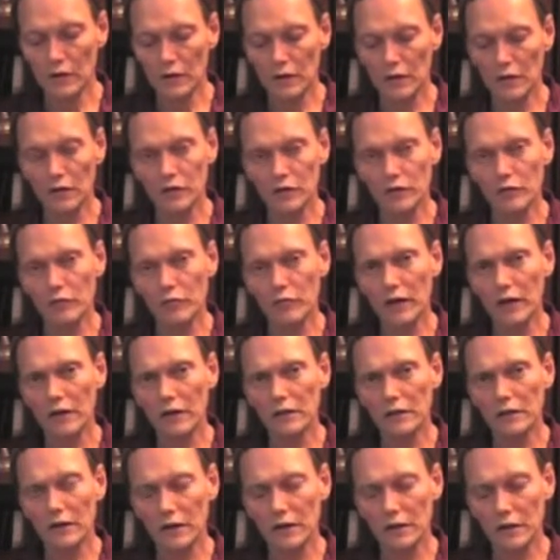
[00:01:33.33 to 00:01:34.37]
Looking back at
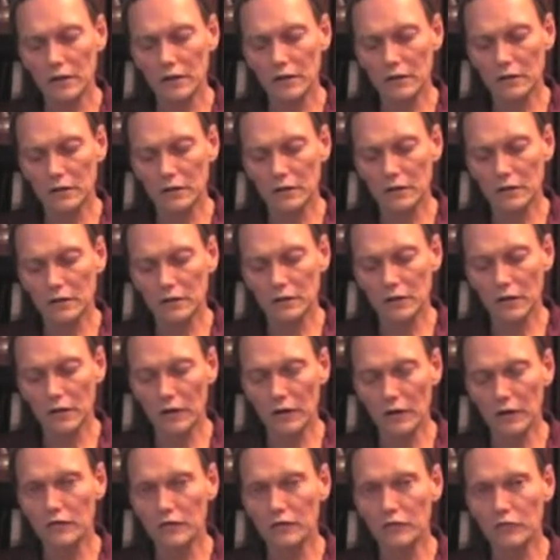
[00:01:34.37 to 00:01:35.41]
that now, I call
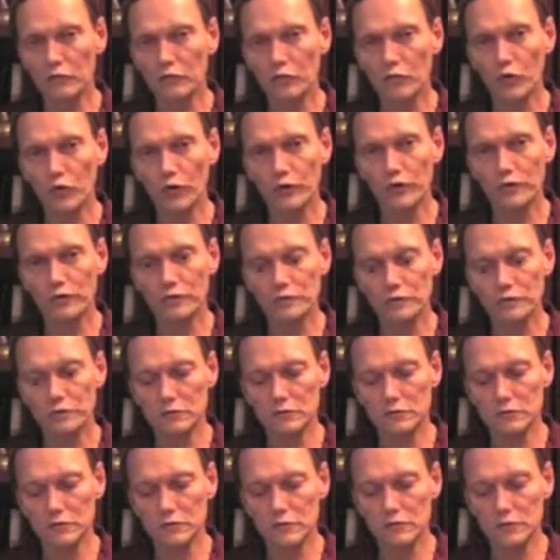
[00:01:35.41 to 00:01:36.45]
that stuff poison.
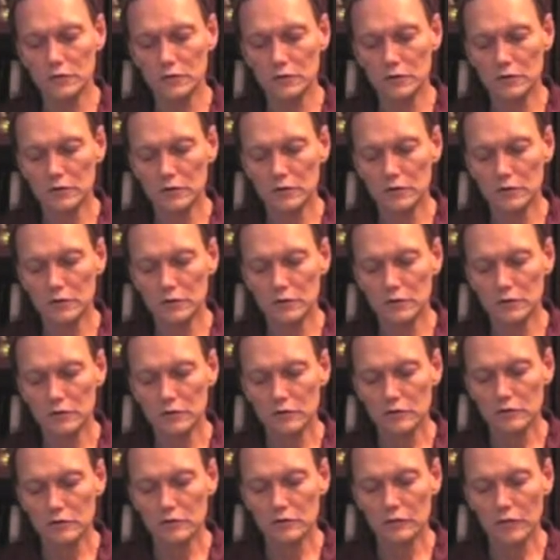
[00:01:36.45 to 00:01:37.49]

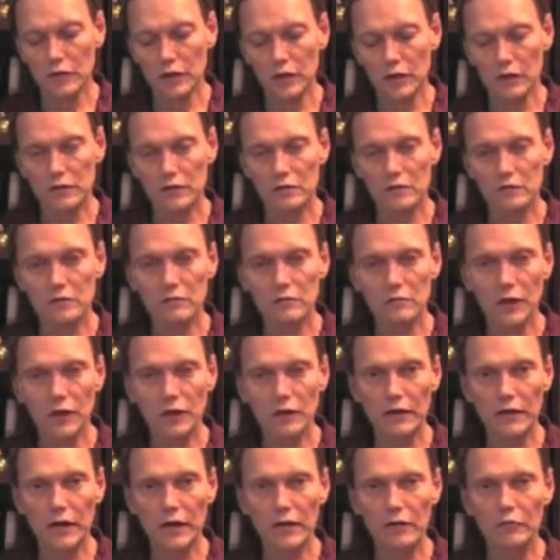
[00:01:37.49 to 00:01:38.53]
My
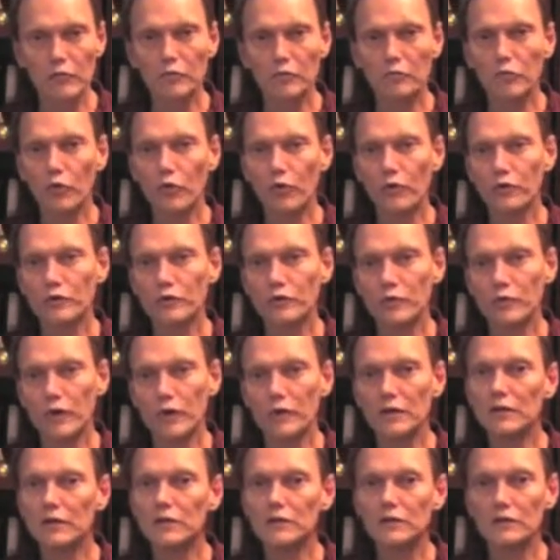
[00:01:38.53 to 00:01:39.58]
dad had been poisoned by
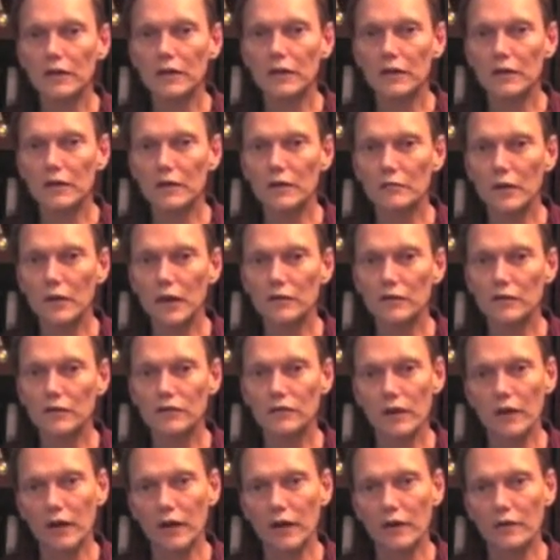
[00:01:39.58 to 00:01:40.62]
his dad and by
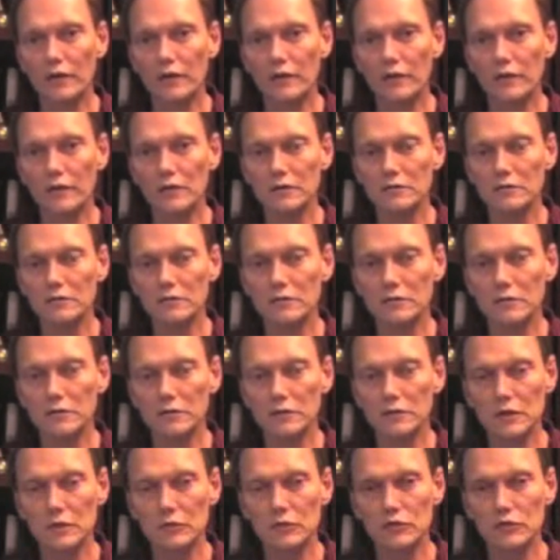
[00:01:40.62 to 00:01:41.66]
society, and
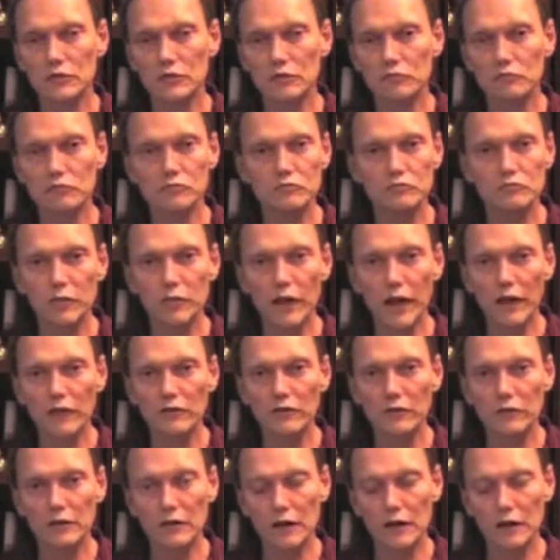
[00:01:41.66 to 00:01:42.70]
he was just
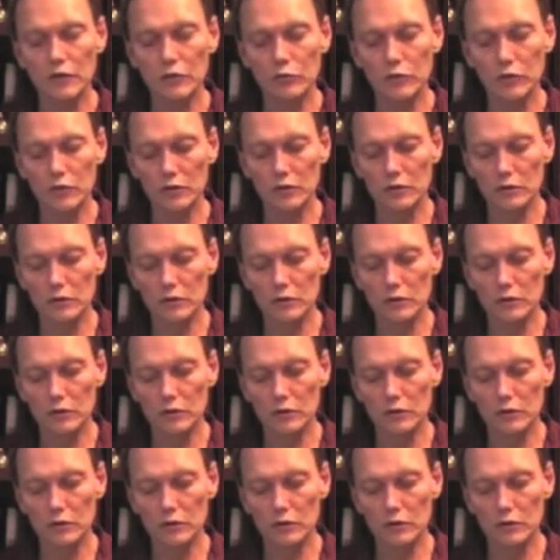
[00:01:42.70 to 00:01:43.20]
passing it on to me.